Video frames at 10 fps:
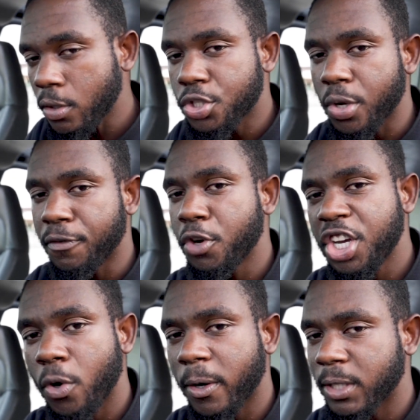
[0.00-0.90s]
So if you
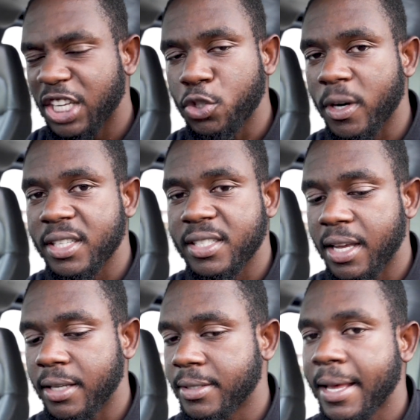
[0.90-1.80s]
ignore these
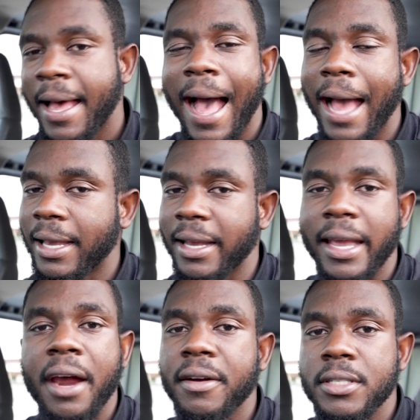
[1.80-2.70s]
things, I can
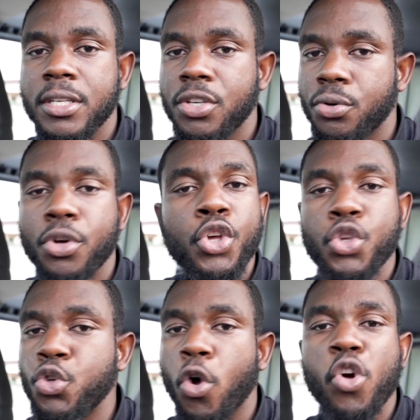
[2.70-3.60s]
guarantee you
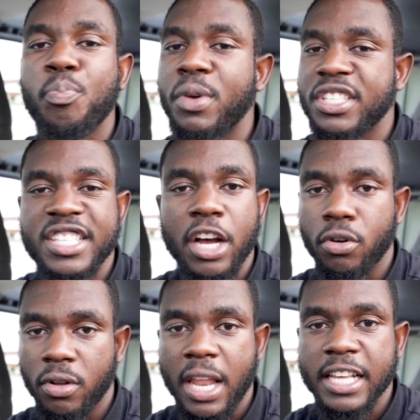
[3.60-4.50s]
your business is not
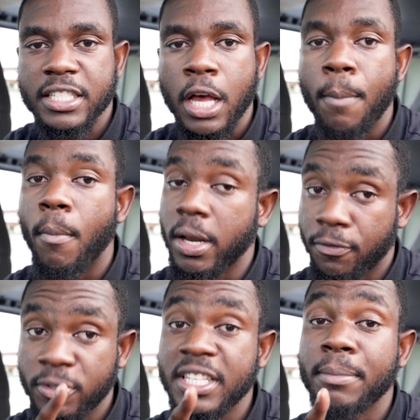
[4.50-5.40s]
going to last. But
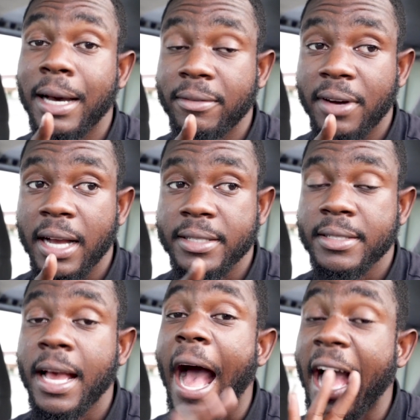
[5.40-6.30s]
if you take my
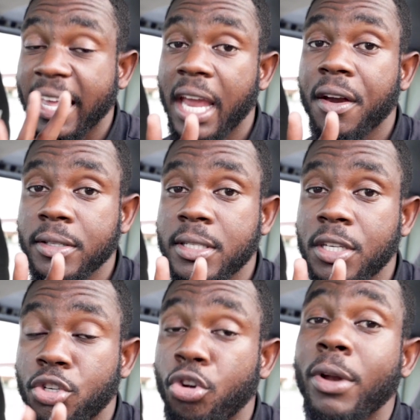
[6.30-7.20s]
advice, I
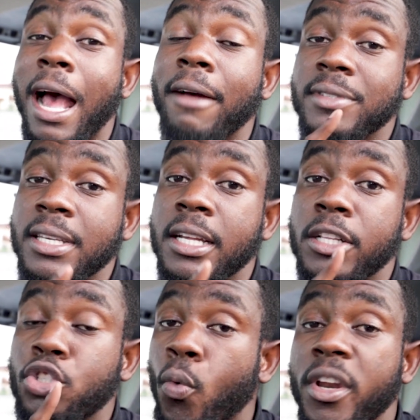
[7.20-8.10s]
guarantee you're going to have
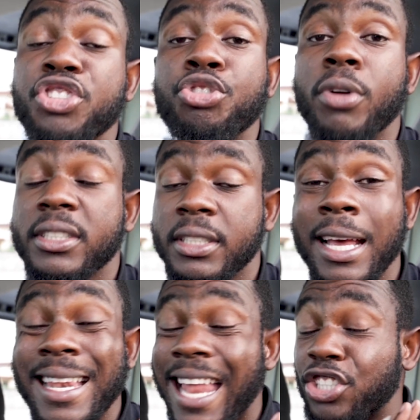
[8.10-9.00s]
10, 20 trucks
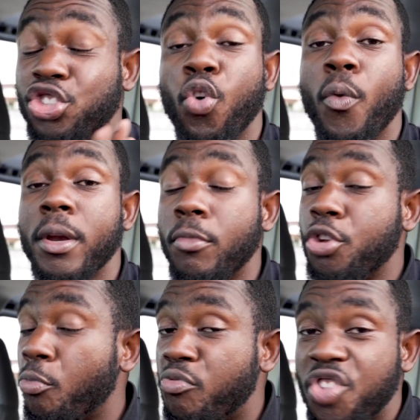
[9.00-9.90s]
that's doing
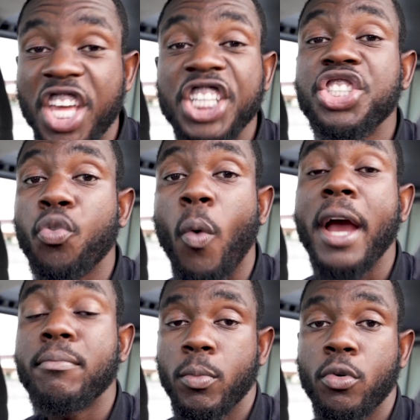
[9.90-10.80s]

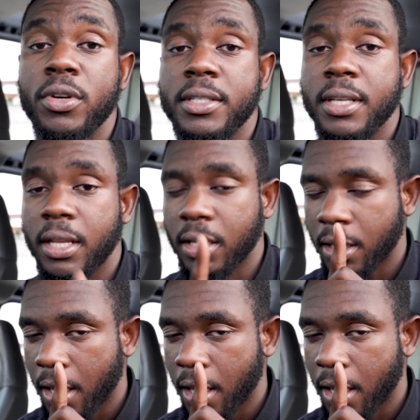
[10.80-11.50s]
nationwide mobile detailing.